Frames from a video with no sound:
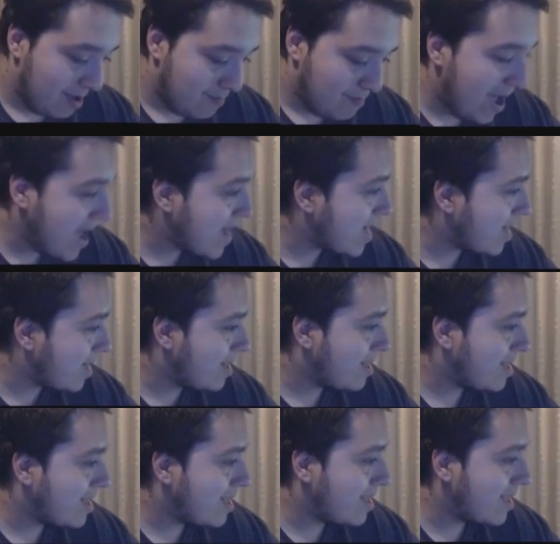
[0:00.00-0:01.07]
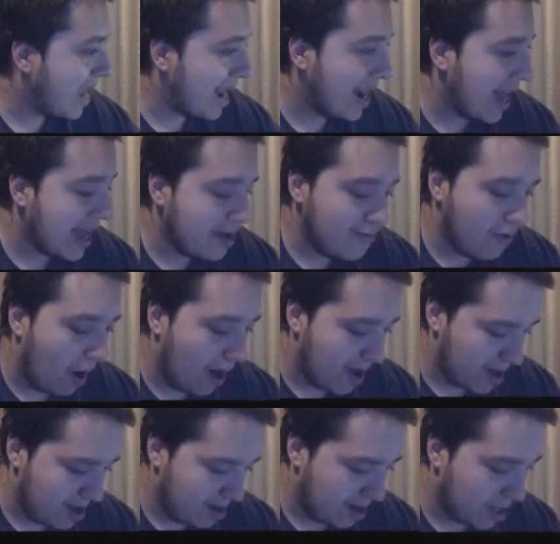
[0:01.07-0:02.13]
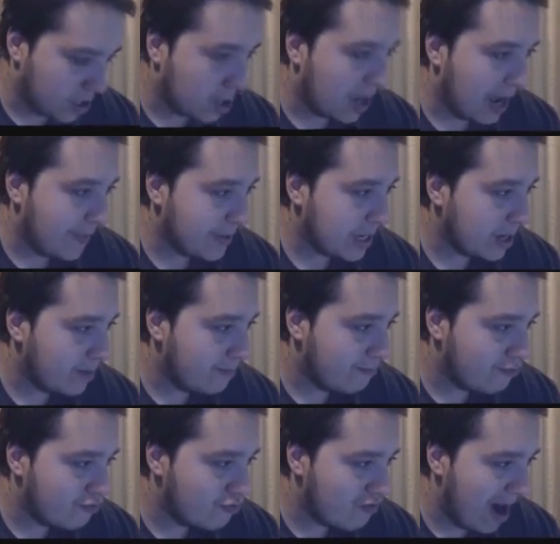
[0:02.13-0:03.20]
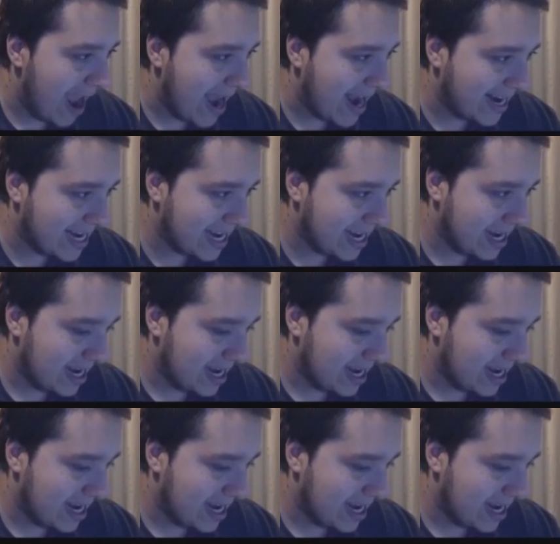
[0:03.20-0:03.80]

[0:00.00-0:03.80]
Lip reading: Mate, that ain't right. I just got absolutely wrecked.